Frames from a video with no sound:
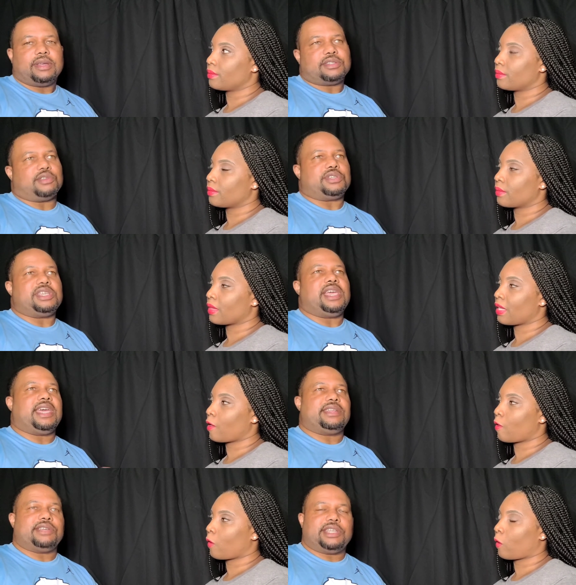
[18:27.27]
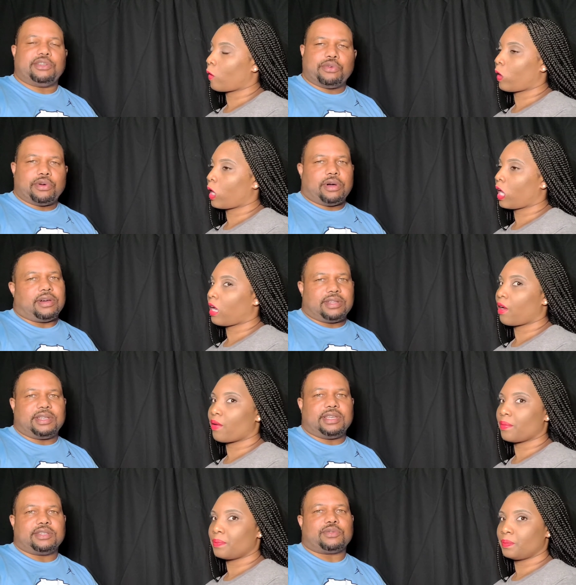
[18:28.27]
Speaker 1: So she had to endure all of
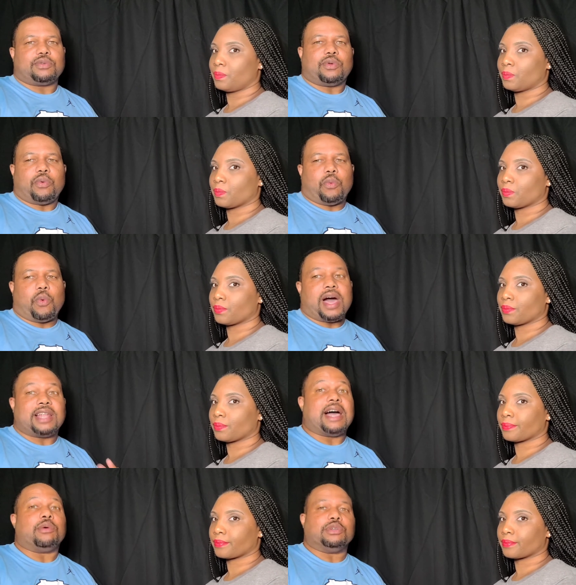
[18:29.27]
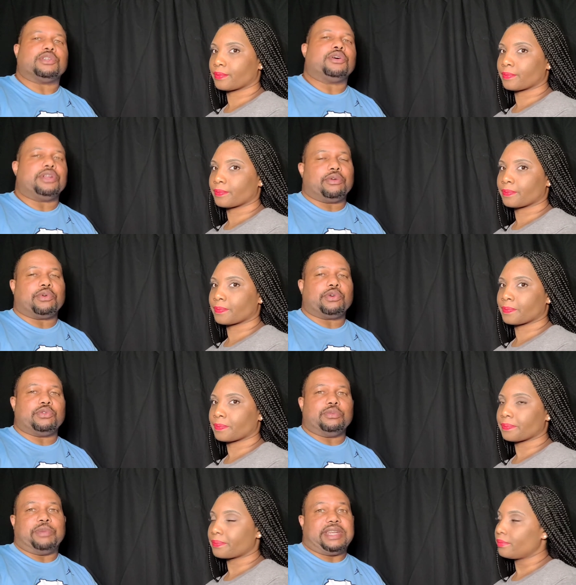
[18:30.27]
this while I was on the
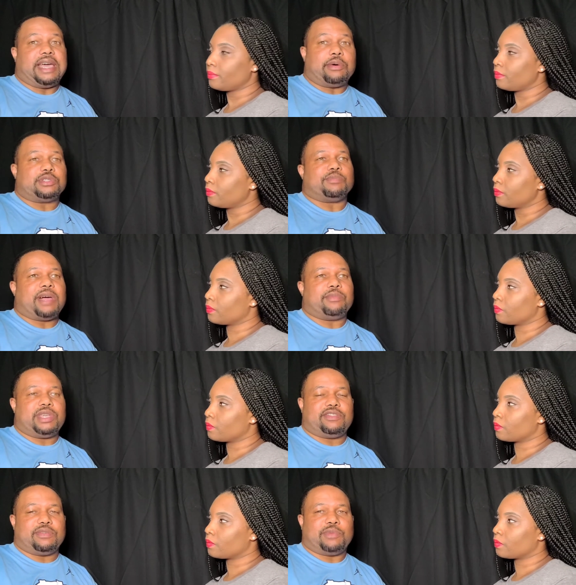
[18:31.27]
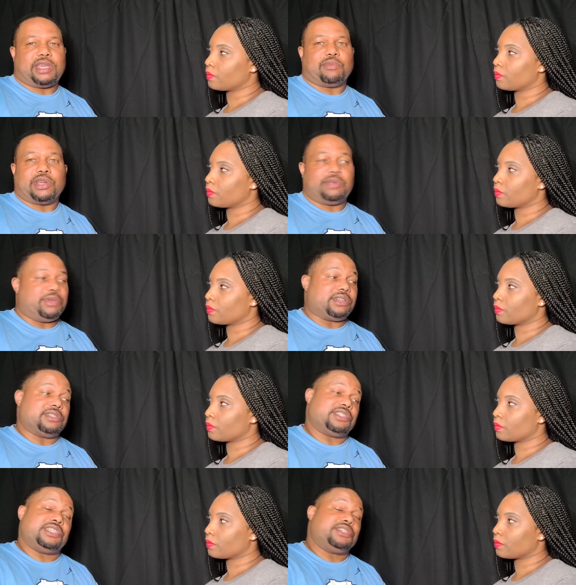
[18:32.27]
road, but that was my means of making money
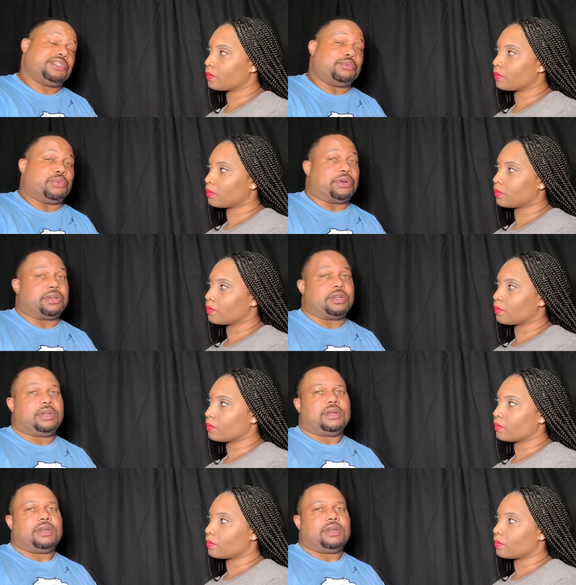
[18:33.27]
because she couldn't work.